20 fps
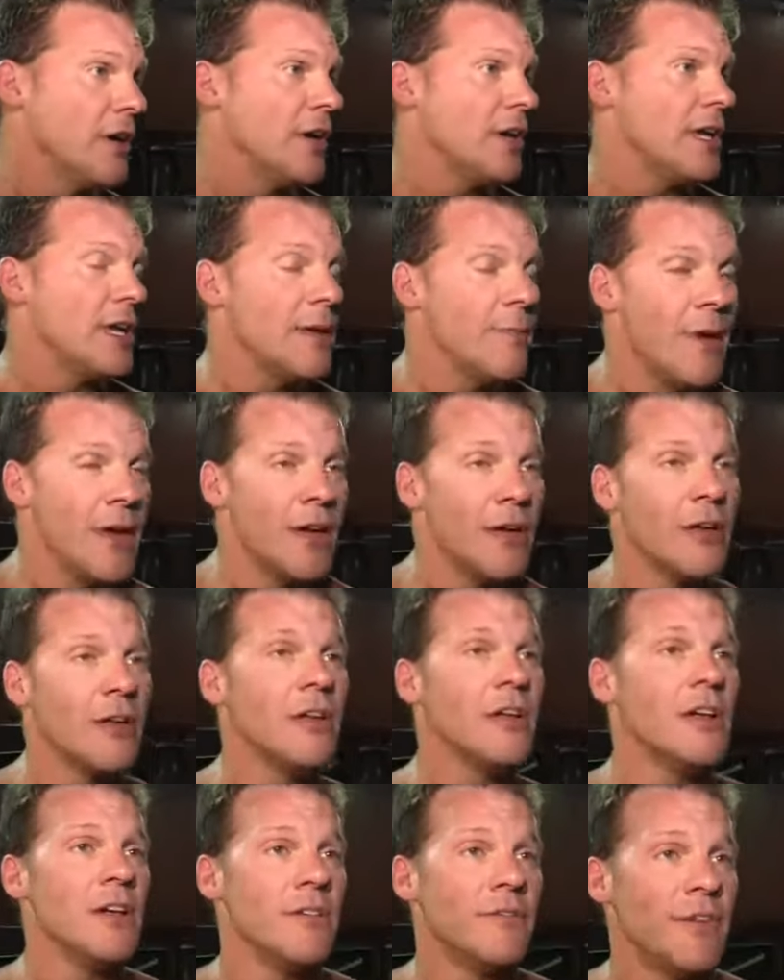email,
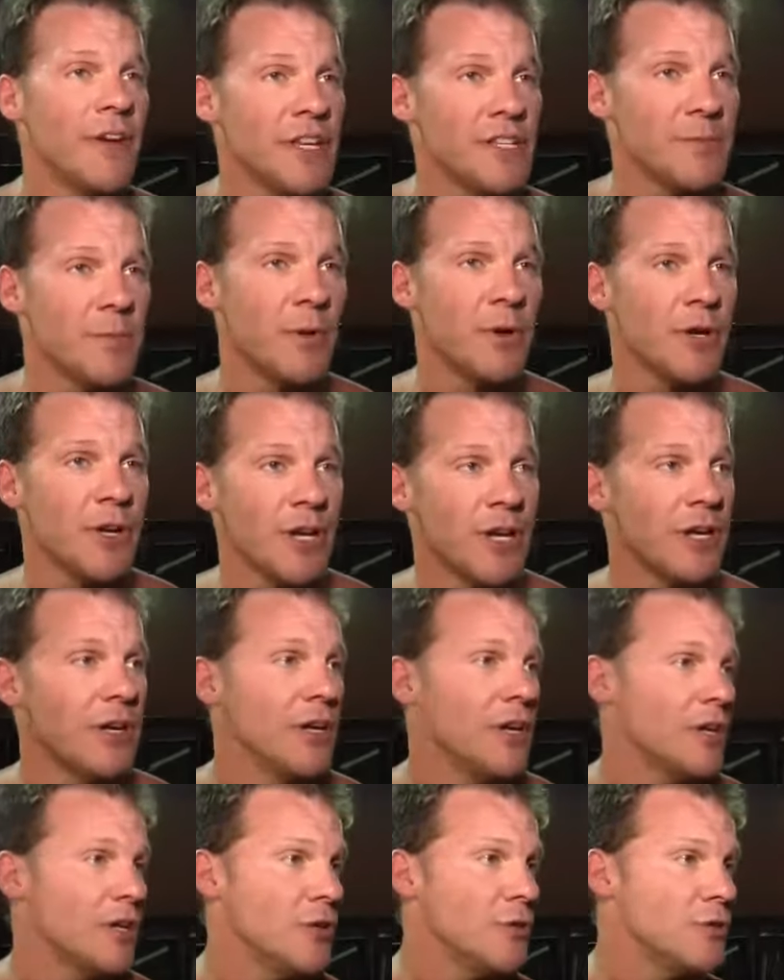Facebook,
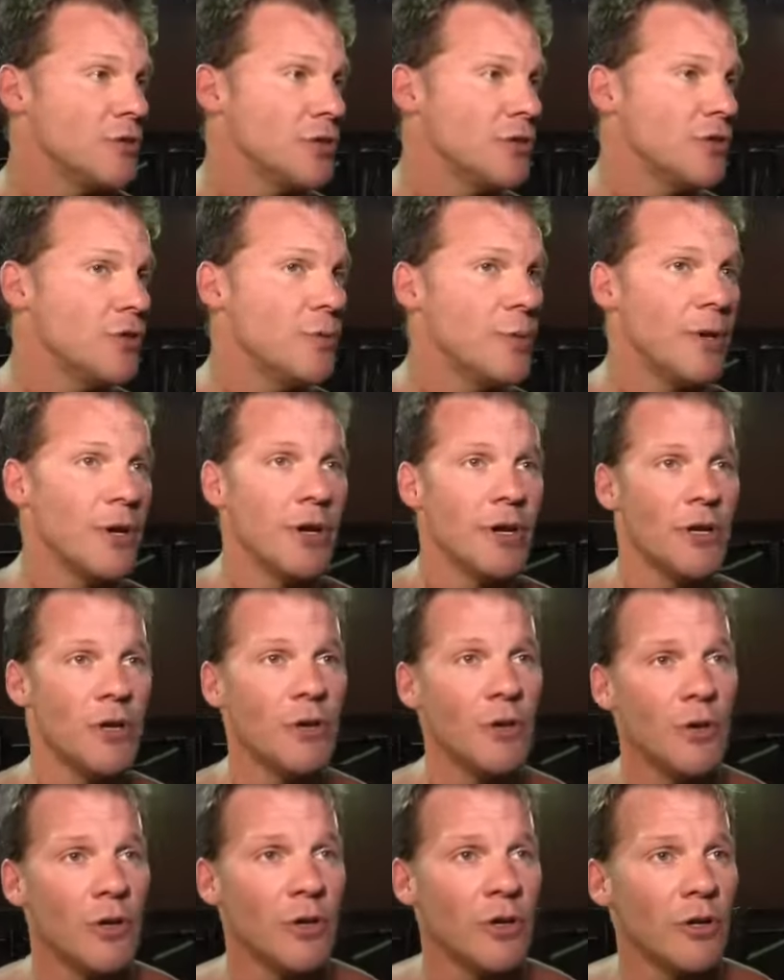YouTube,
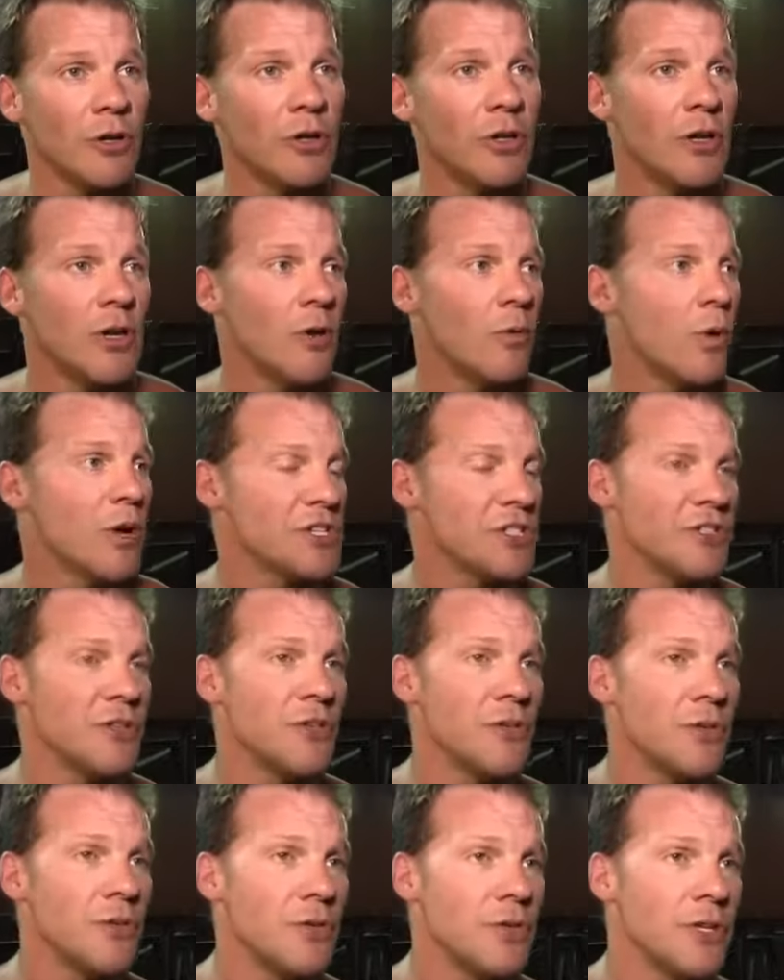Google, Western
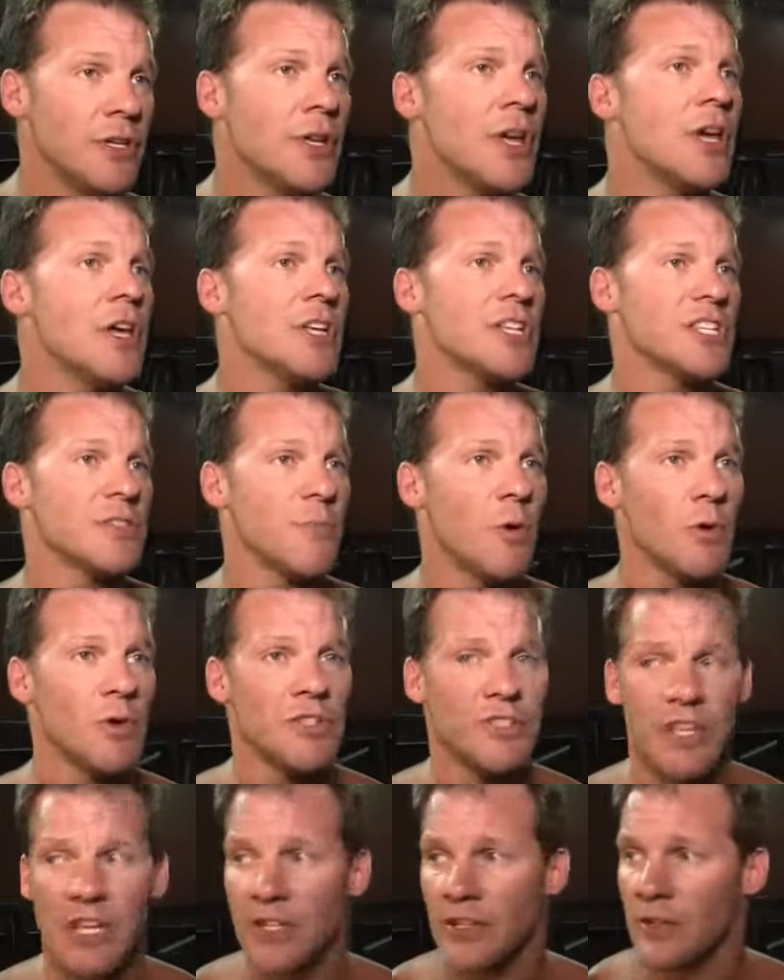Union, smoke
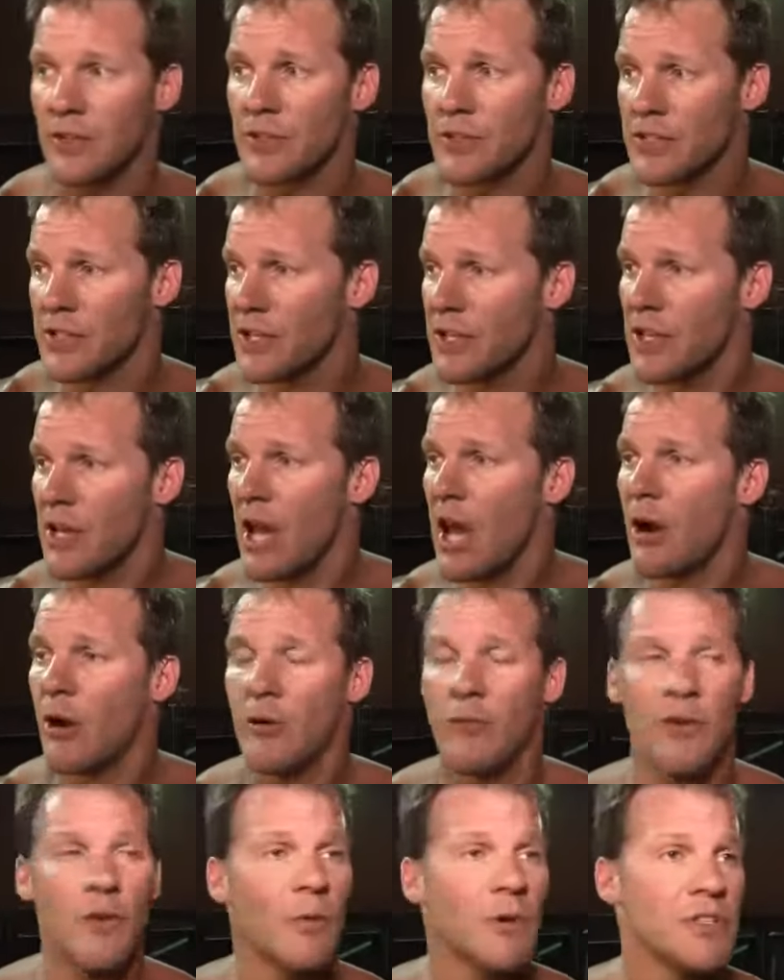signals,
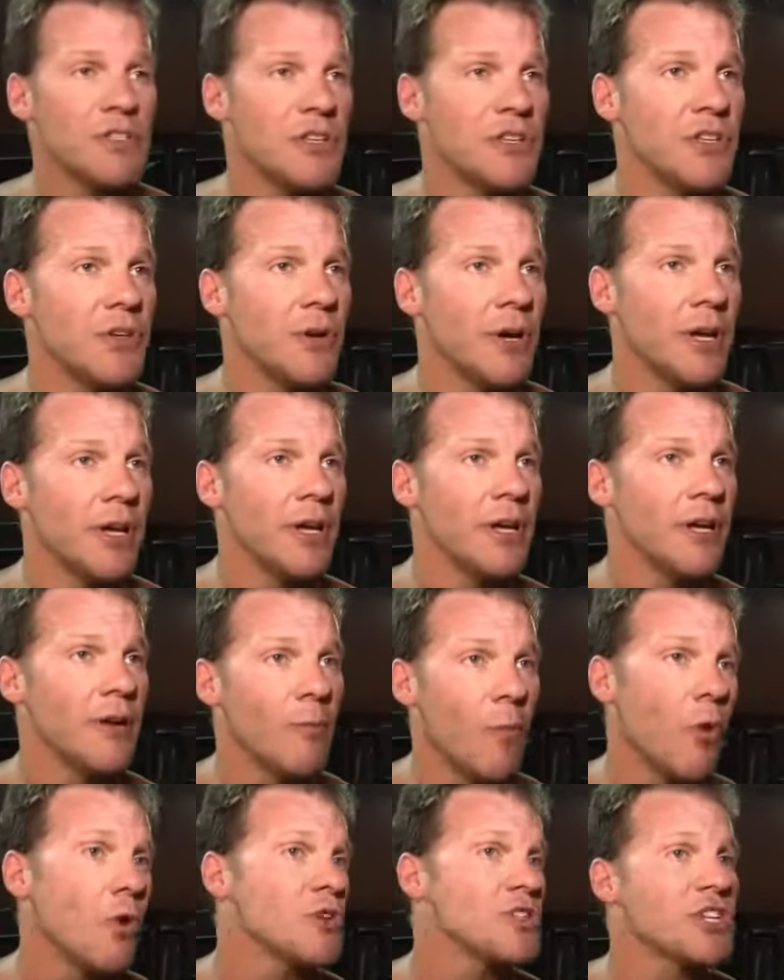however he wants to do it.
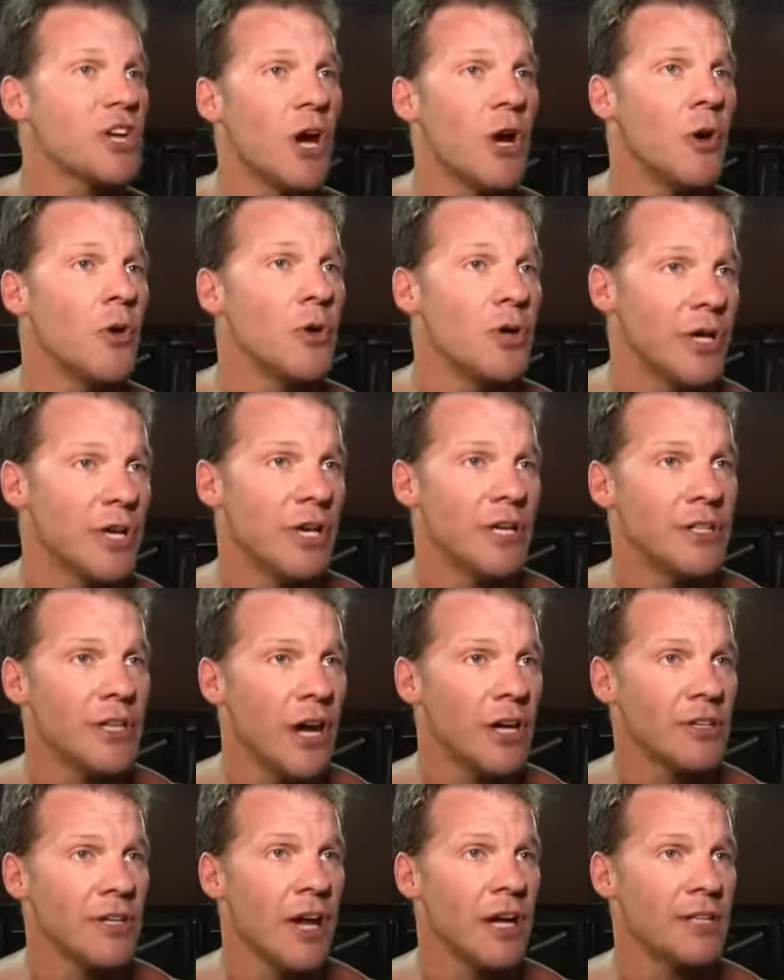Morse code,
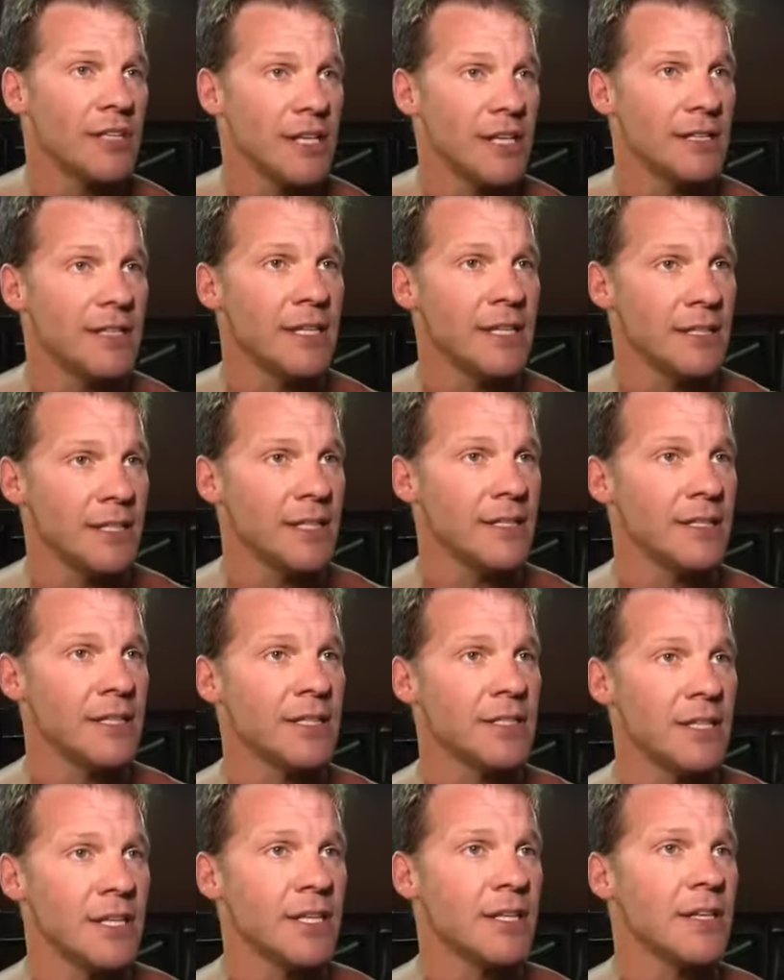dot, dot, dit, dit, dit,
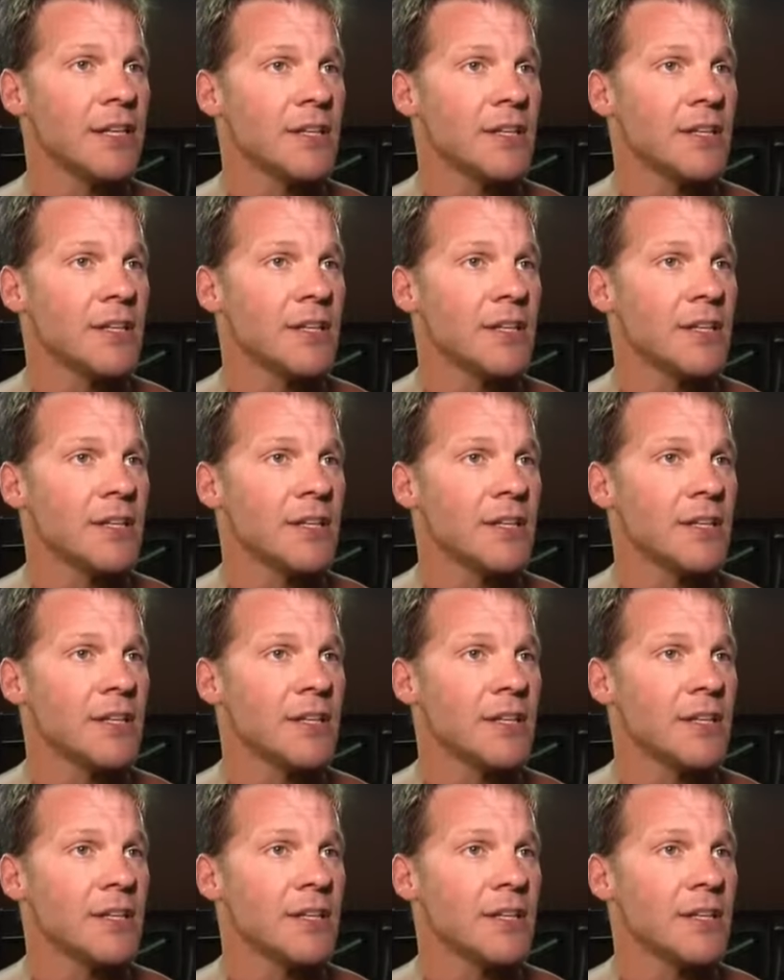dit, dit,